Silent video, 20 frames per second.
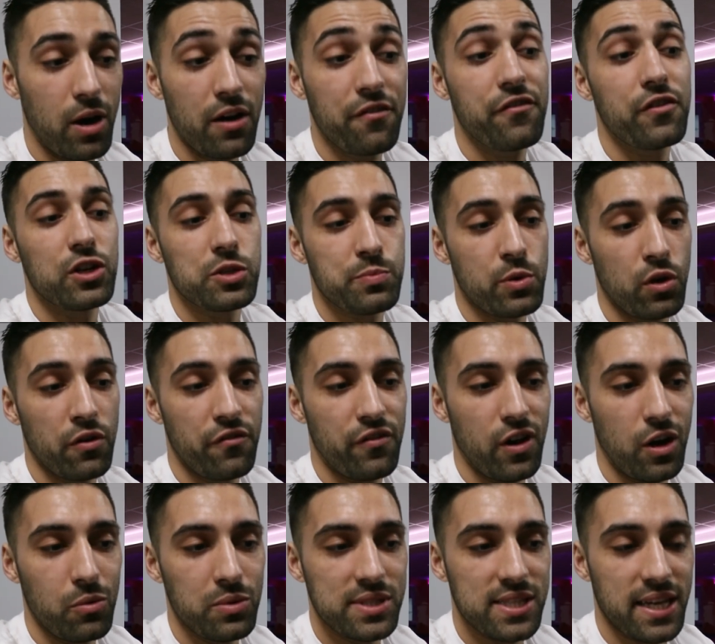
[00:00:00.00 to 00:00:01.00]
My first pro
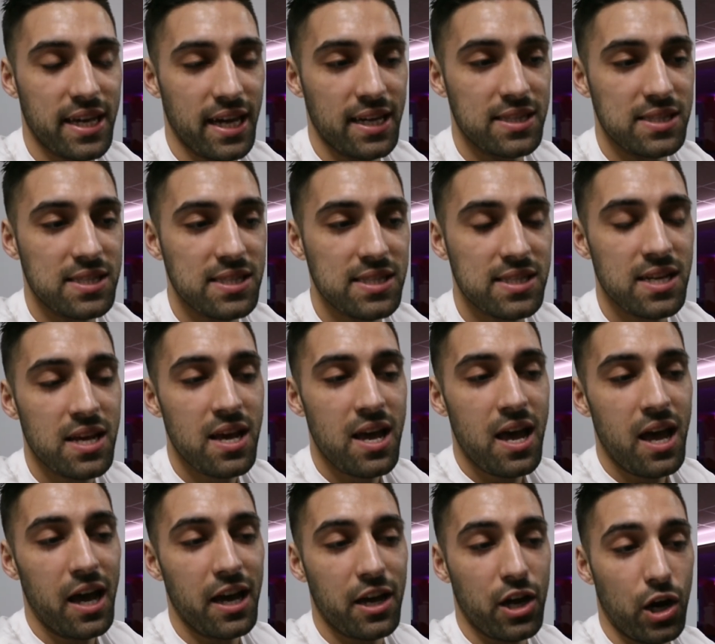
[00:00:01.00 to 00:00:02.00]
fight was against
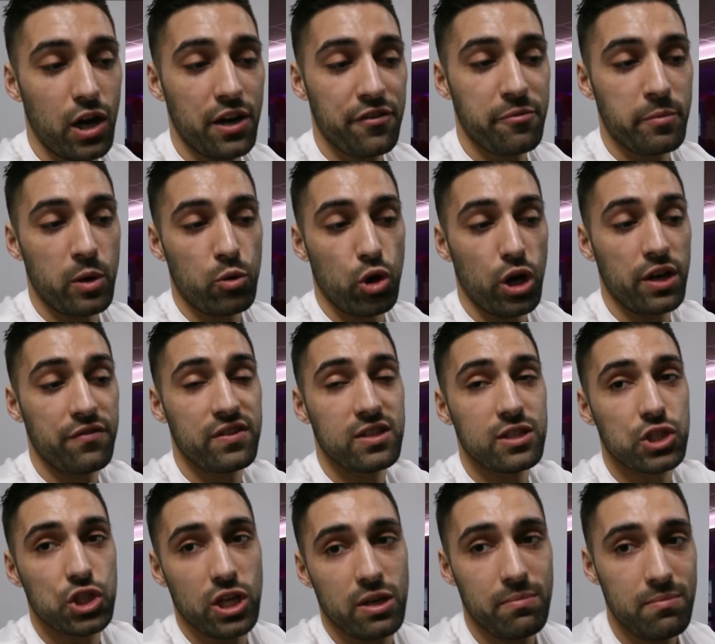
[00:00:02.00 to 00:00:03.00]
a guy from a
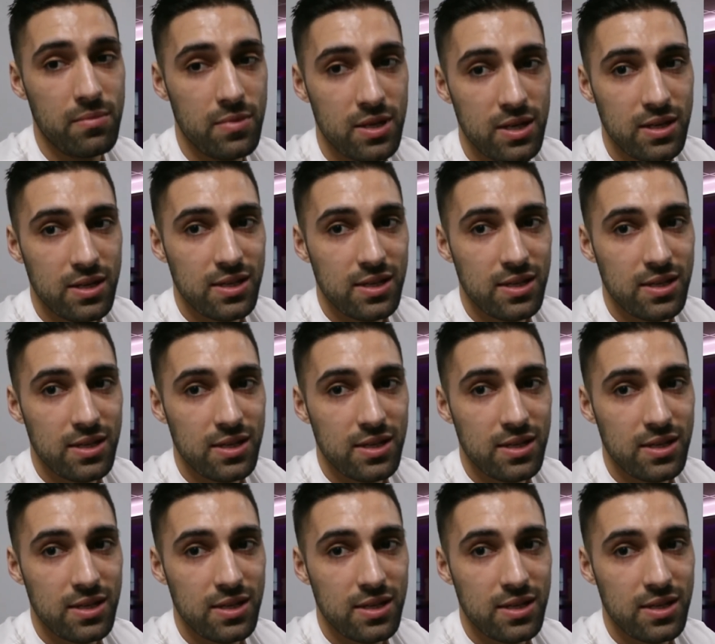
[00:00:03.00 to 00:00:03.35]
rival gym.